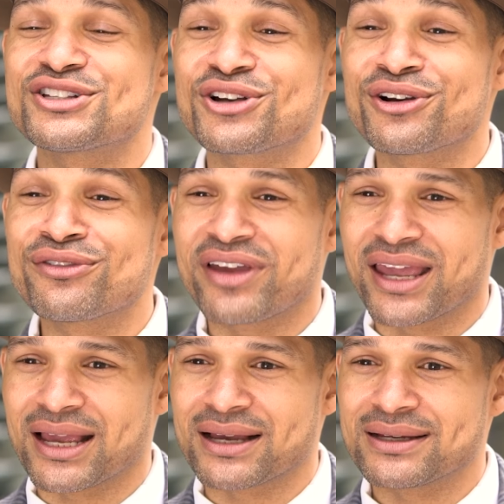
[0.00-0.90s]

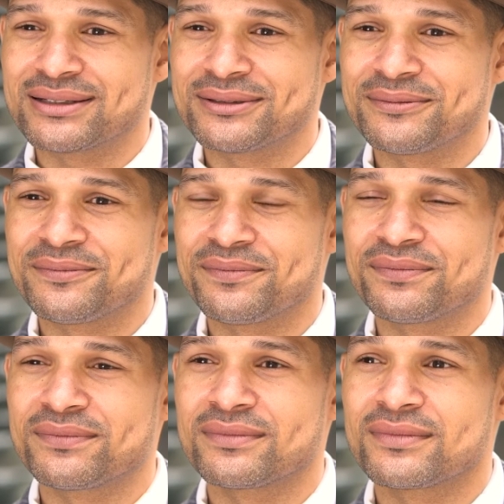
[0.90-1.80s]
serving
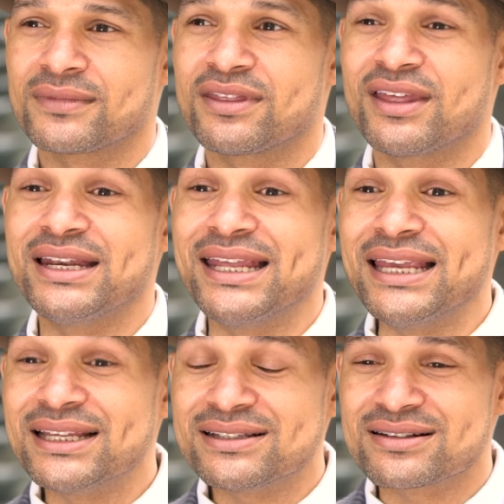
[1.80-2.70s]
the
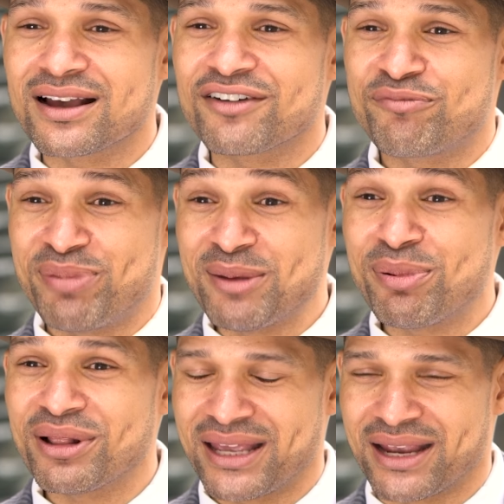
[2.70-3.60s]
needs of
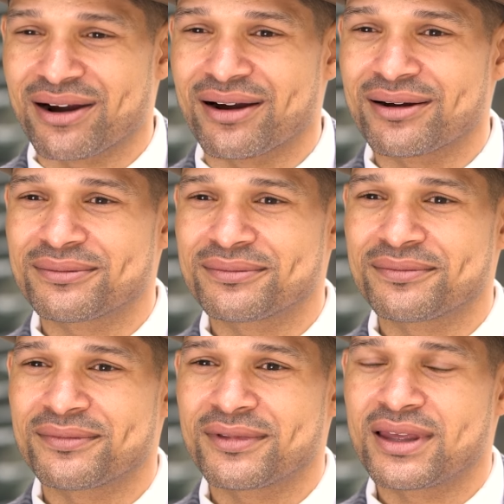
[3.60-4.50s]
people here
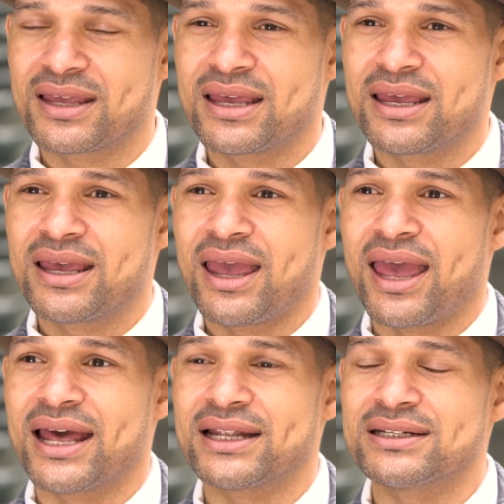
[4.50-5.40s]

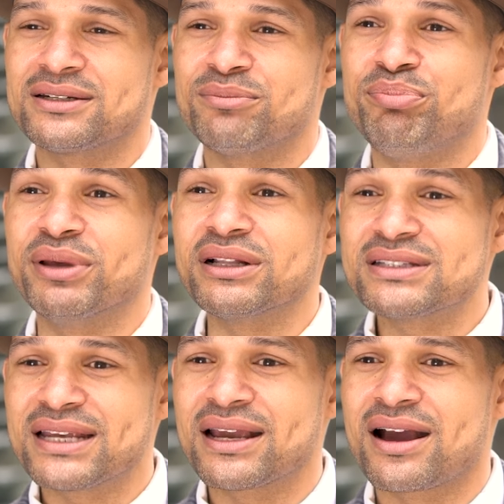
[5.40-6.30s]
and building